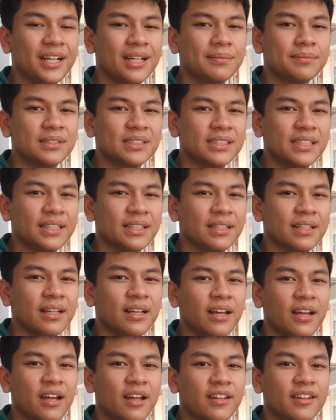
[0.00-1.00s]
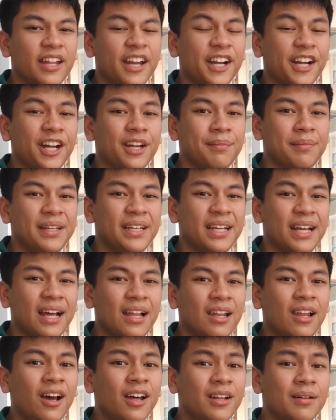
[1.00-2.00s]
comes in. There can be a
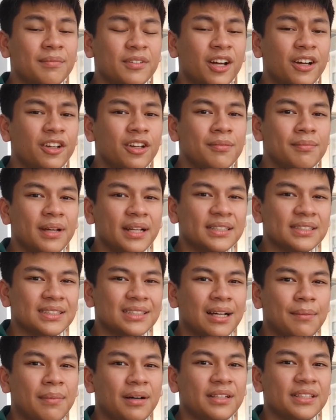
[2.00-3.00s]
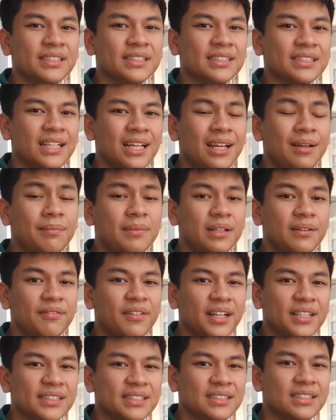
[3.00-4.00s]
lot of documents about the same
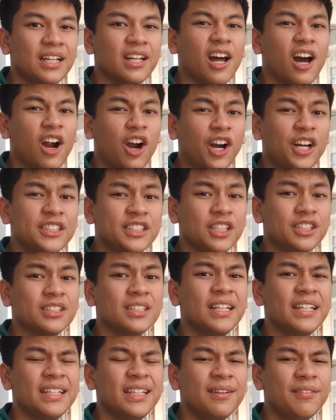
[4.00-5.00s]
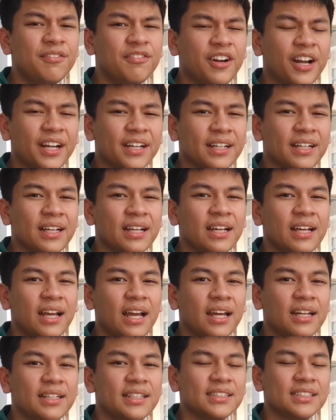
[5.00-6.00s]
events that are totally different.
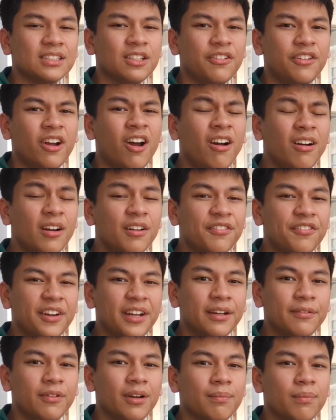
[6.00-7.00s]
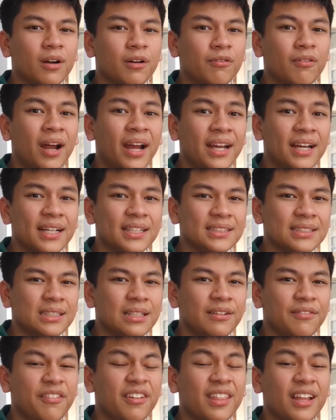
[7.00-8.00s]
And historiography will provide us
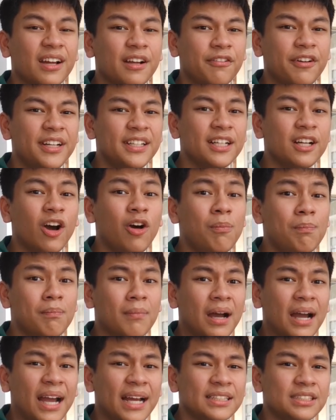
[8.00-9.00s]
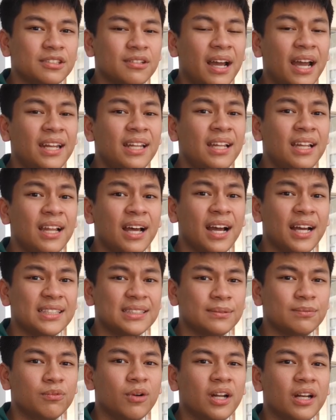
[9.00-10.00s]
with a critical mind to analyze
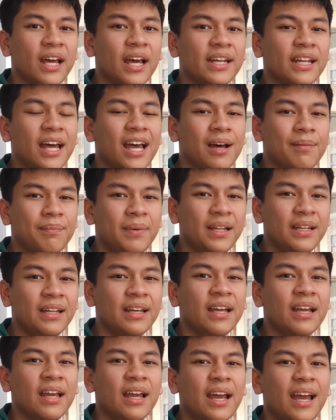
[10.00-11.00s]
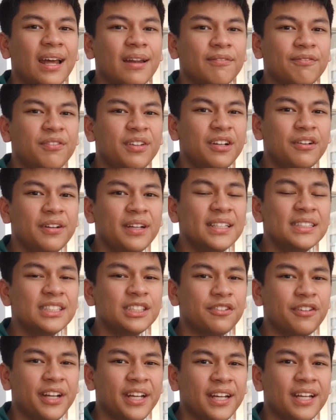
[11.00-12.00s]
what had happened and view
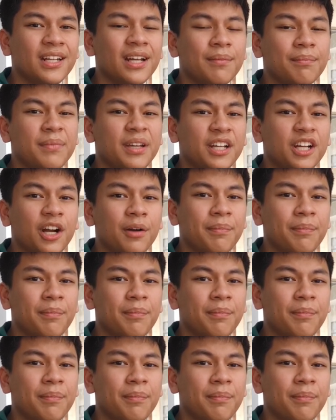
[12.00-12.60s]
history in a bigger